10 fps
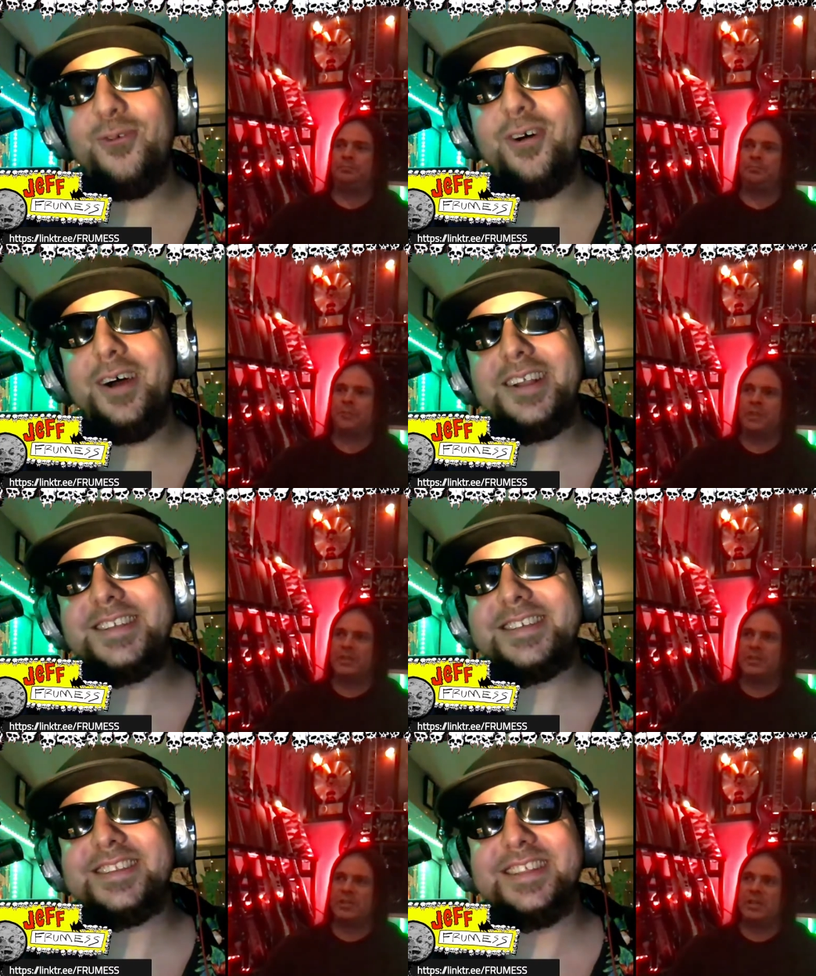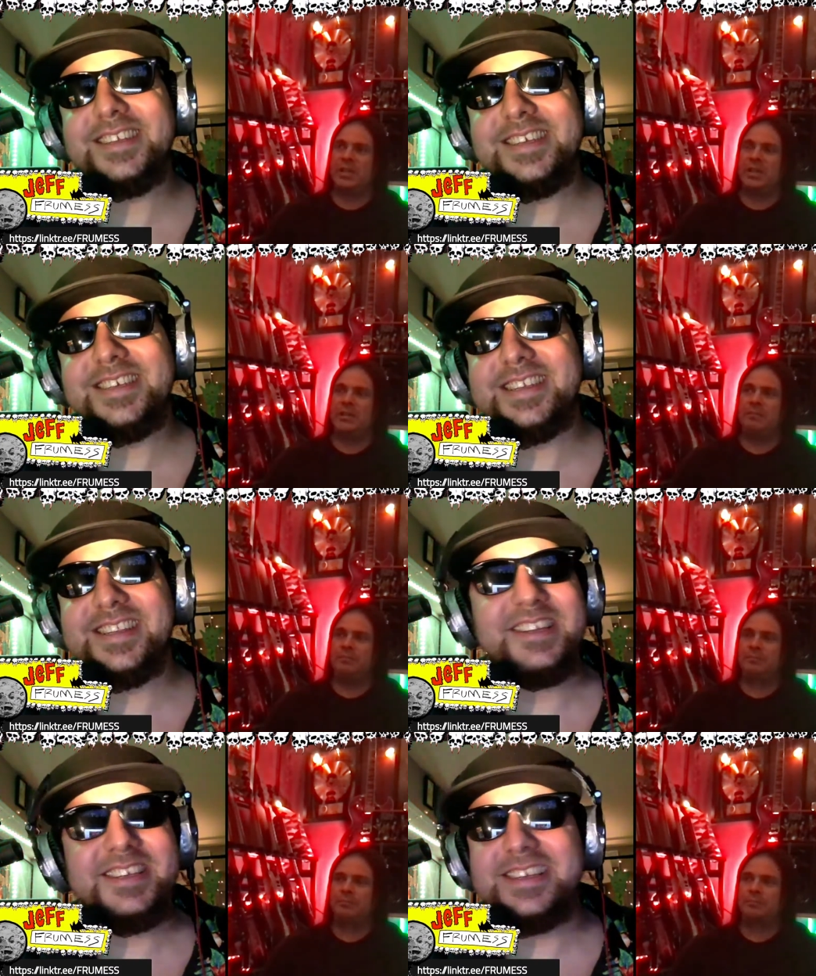Speaker 1: what? This is
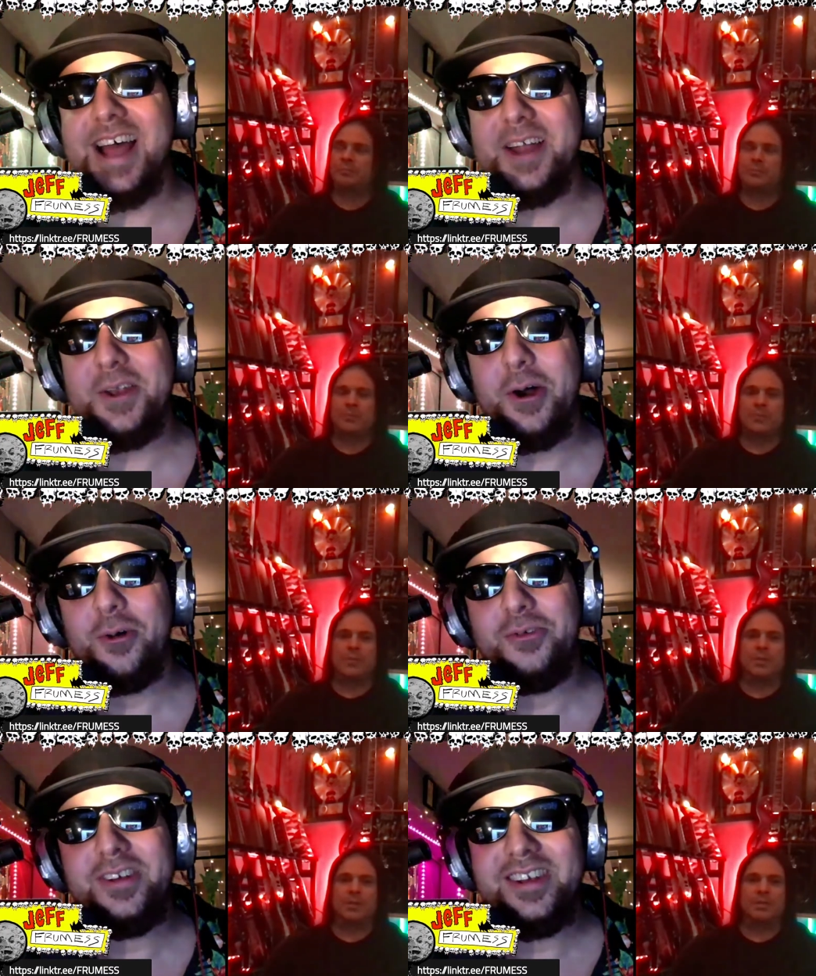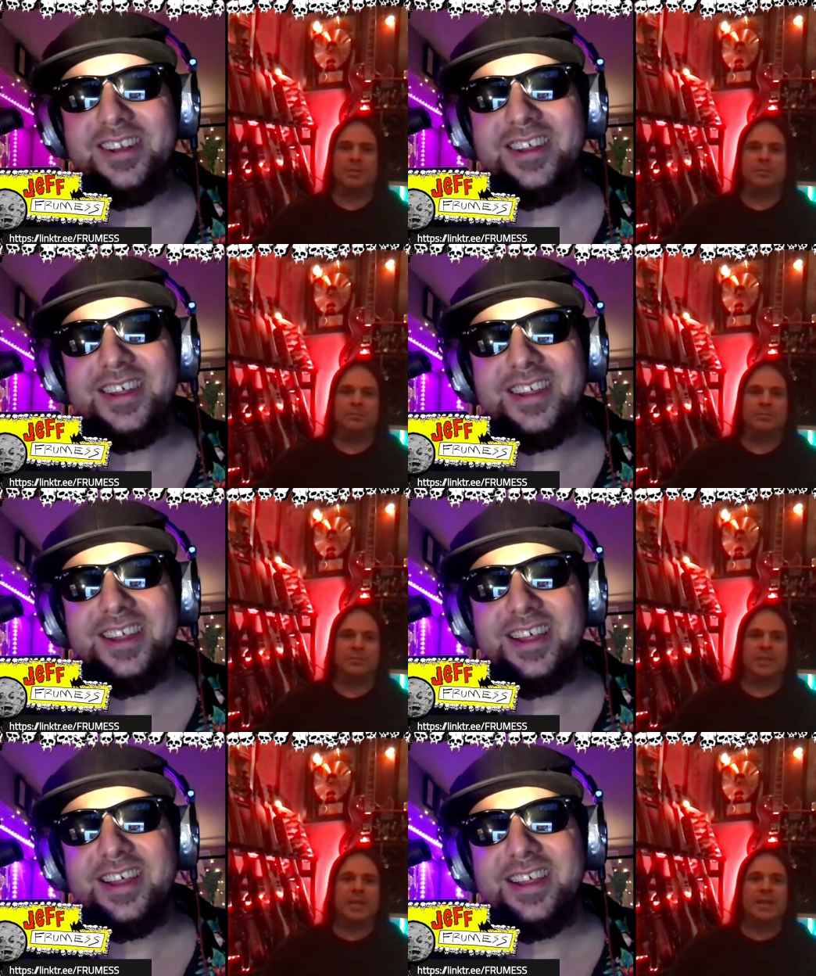this is not known.
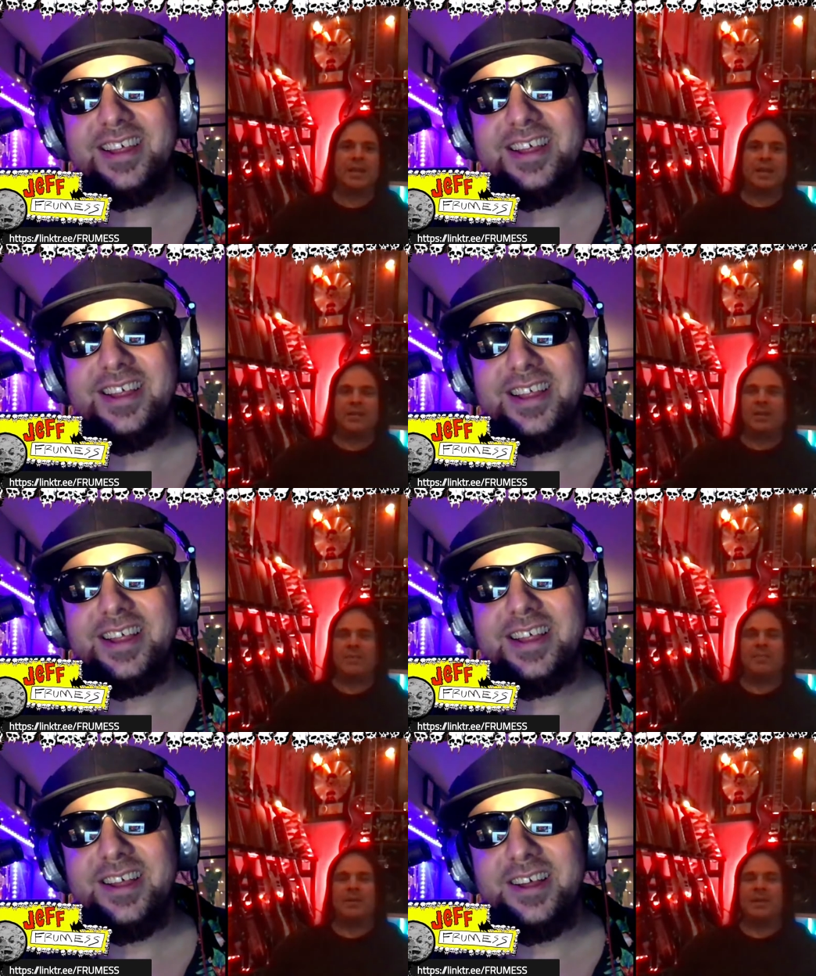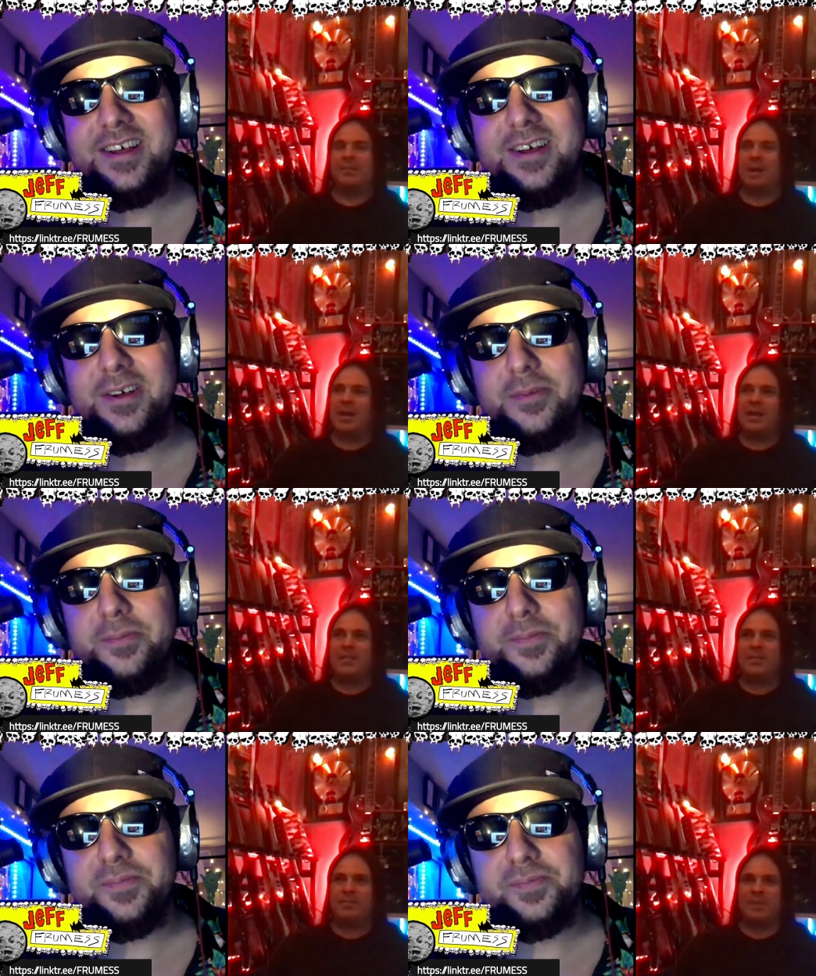
Speaker 2: Yeah, yeah. I, it might have
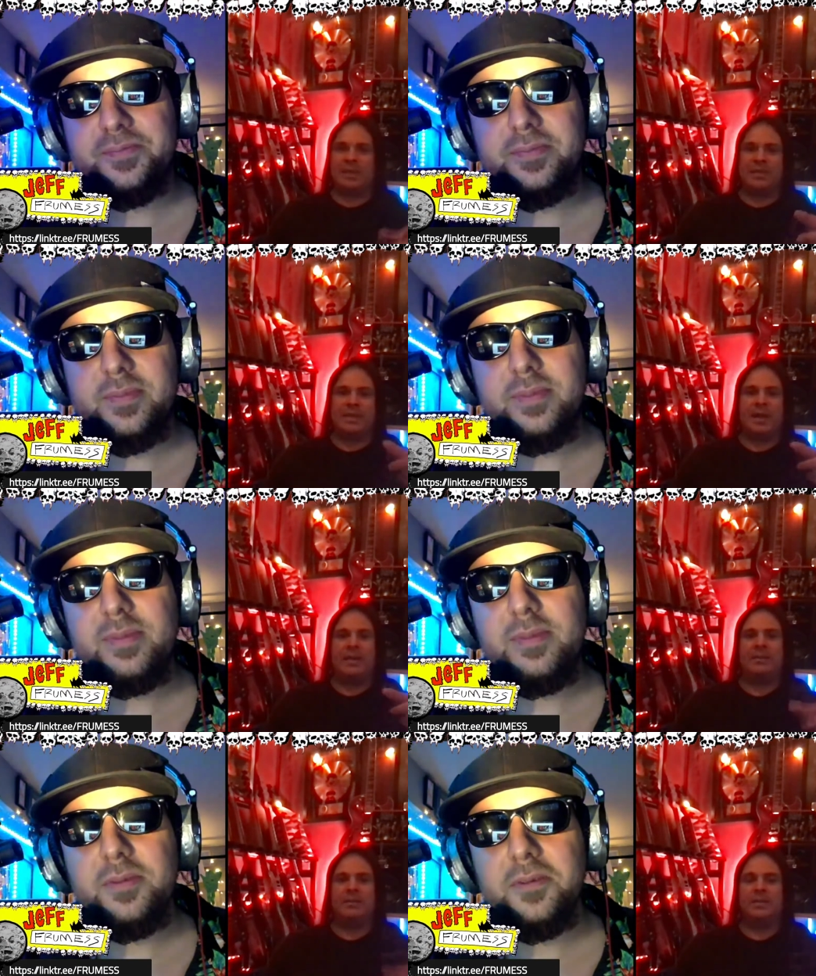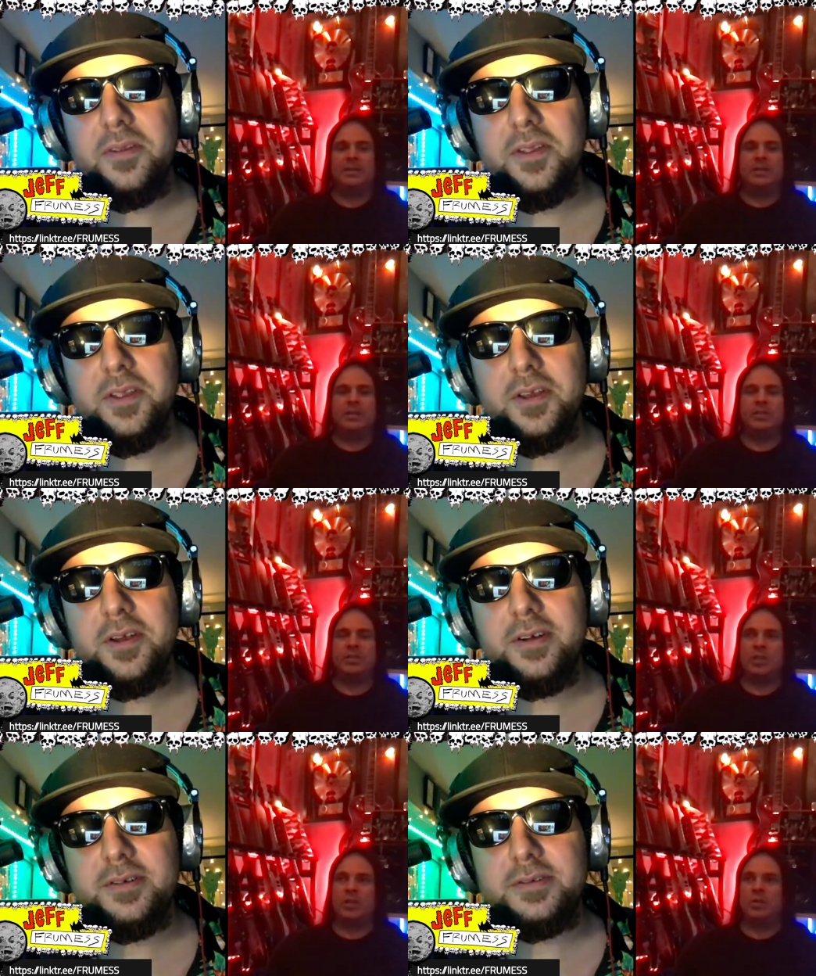even been at that
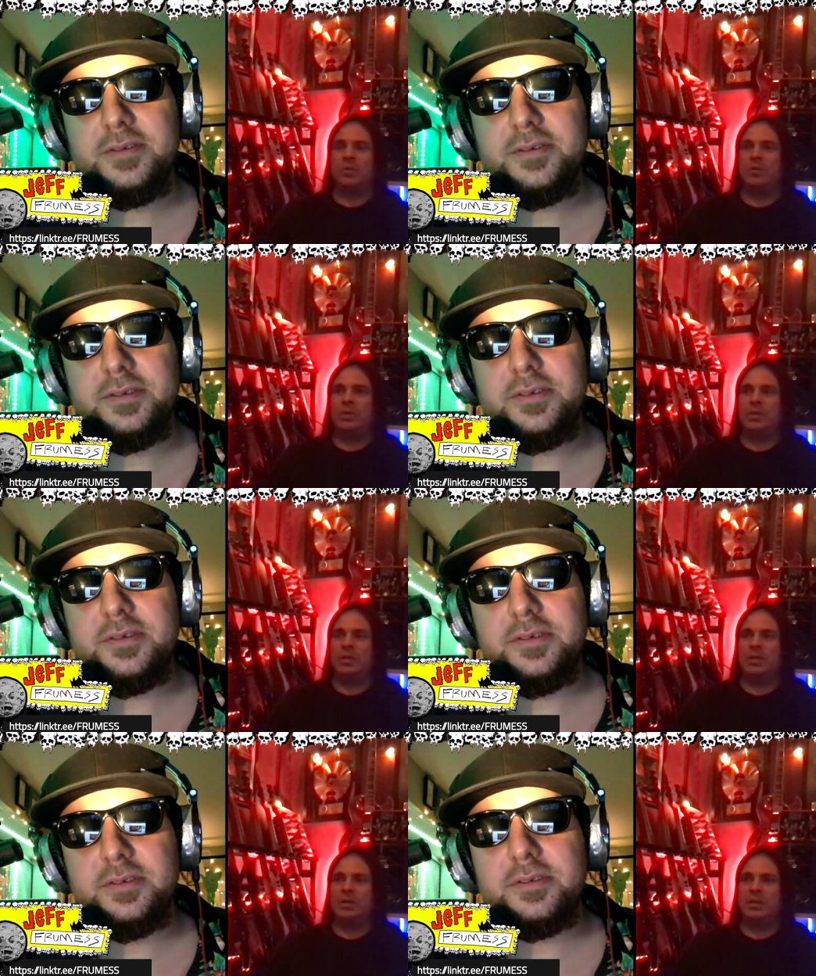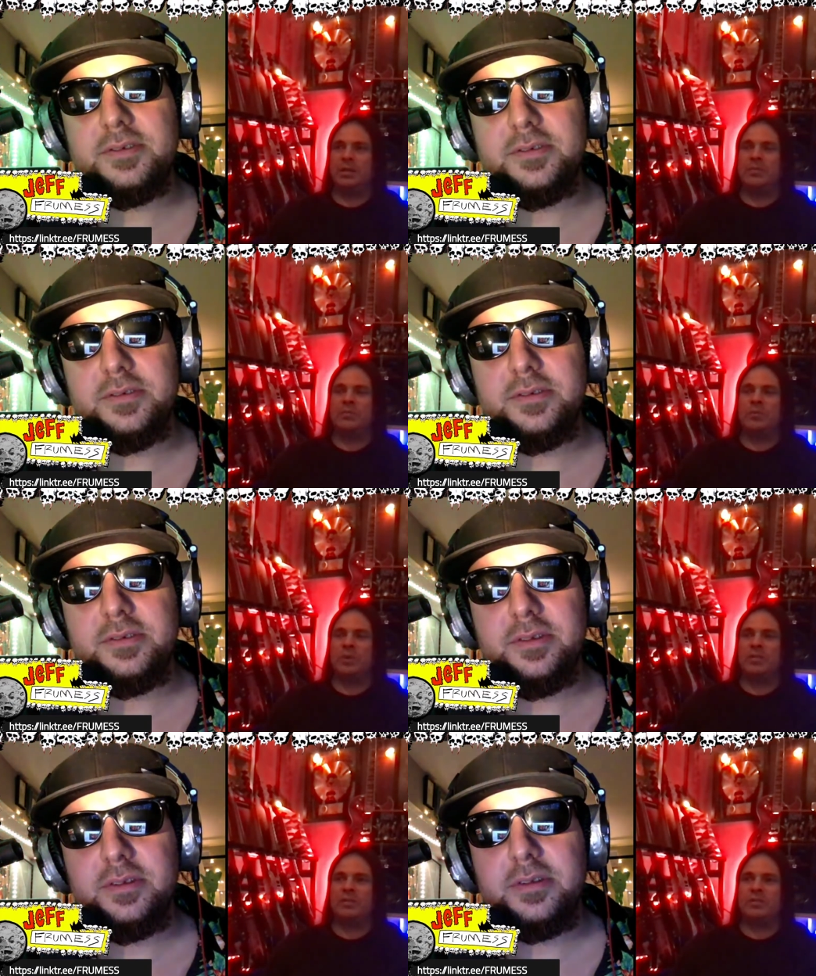show. It was
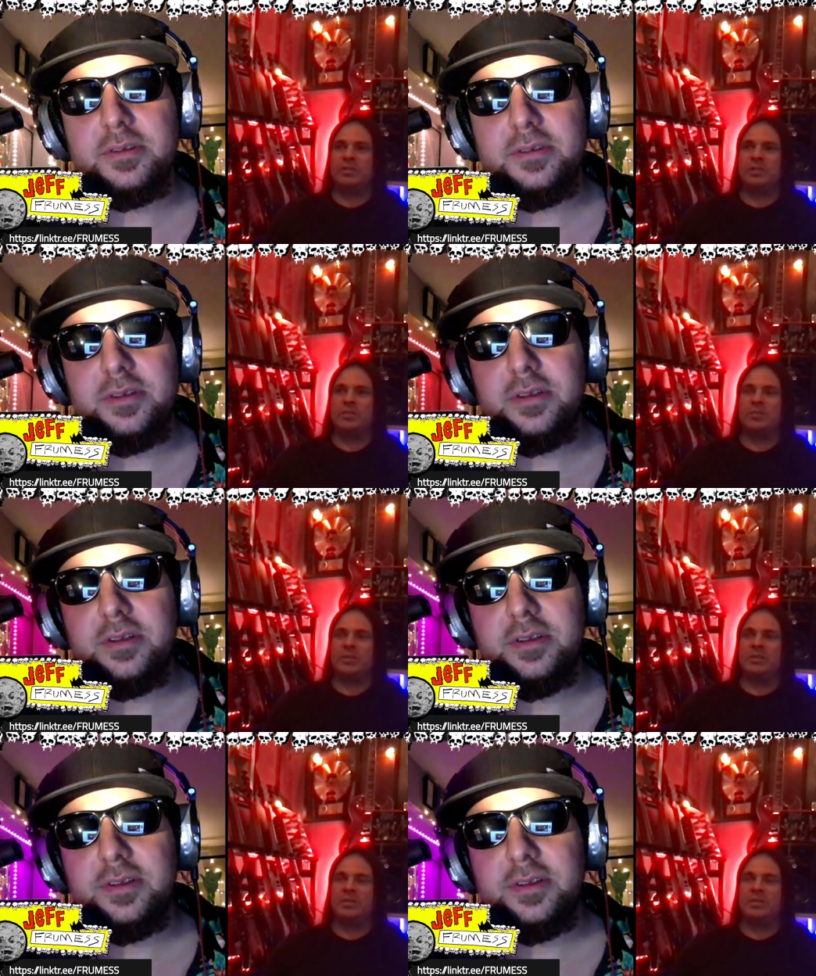one of those shows. We